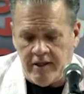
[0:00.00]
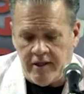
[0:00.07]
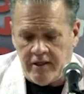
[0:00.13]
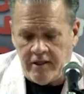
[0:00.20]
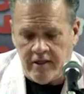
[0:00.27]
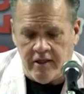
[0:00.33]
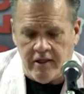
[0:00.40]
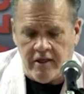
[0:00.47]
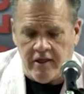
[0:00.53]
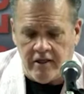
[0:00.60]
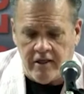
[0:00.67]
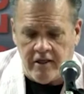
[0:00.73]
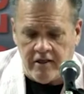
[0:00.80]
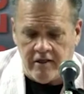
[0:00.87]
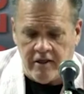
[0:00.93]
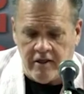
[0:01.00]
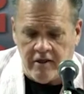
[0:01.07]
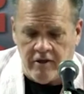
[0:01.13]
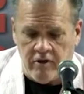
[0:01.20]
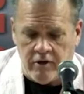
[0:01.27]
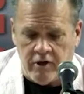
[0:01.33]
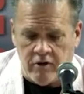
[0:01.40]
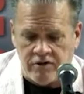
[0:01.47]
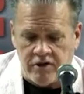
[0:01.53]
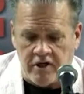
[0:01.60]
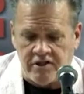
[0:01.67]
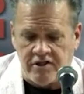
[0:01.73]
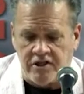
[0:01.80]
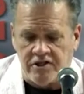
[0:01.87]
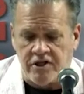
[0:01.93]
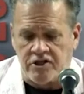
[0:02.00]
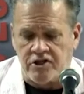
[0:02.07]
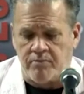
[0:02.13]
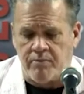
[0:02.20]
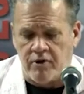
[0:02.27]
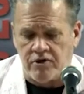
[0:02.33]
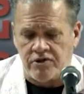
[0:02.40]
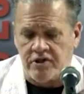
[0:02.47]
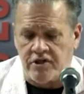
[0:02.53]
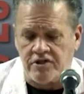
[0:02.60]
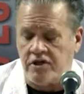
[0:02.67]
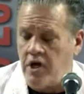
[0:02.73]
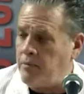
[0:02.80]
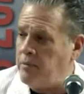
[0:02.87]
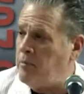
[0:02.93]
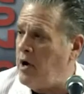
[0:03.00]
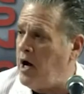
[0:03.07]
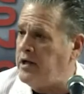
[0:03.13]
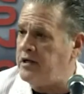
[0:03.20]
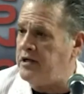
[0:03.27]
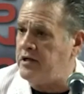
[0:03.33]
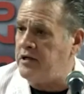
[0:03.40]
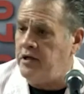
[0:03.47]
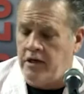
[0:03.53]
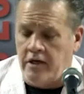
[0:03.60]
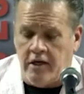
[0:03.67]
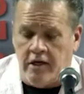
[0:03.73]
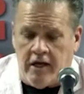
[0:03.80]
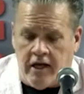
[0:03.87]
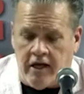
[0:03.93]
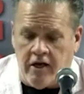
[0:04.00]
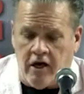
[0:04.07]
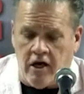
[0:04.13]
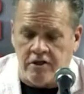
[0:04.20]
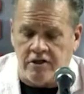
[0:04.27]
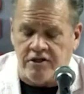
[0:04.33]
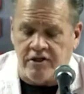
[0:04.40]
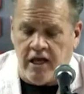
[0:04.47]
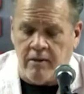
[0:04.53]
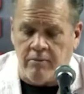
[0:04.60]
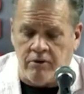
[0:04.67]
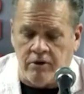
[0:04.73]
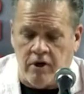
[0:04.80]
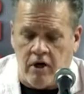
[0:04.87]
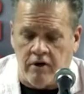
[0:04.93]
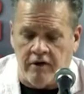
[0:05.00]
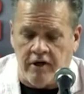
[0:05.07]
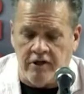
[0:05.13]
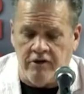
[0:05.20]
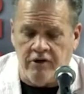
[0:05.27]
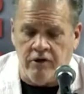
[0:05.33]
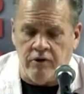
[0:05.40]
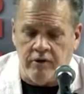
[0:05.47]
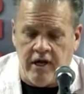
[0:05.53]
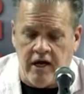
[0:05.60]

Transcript: It goes on to say, such a person is double-minded and unstable in all they do.